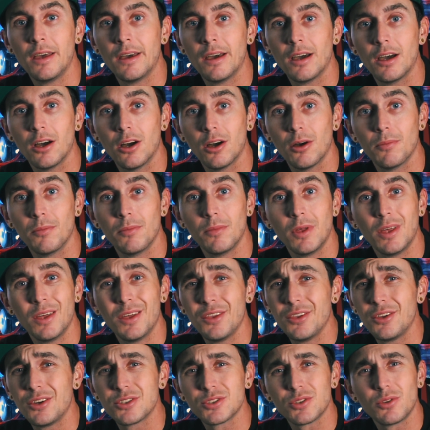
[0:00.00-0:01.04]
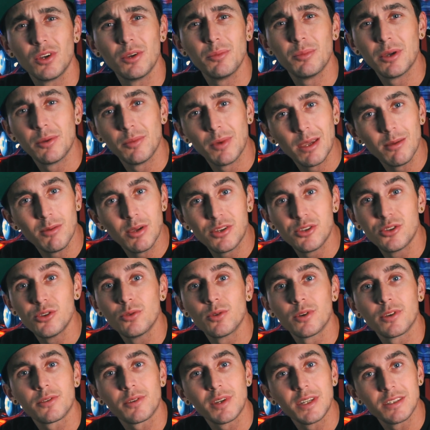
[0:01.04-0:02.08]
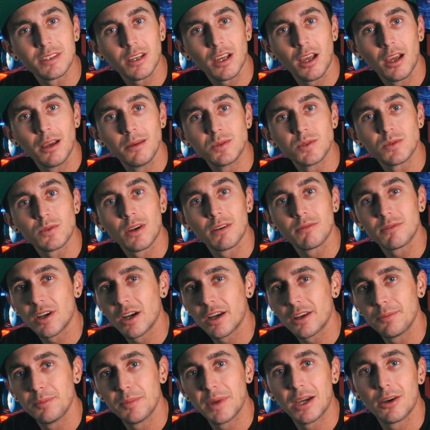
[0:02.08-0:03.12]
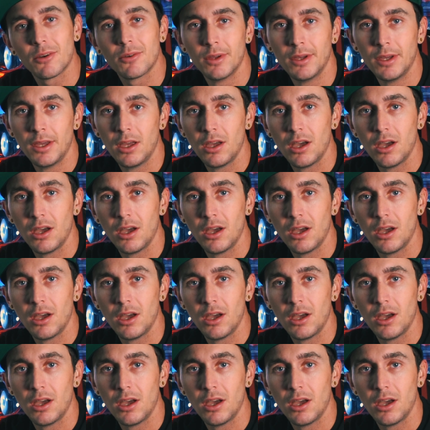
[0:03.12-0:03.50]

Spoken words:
There's only been maybe 2 or 3 times where I've gotten about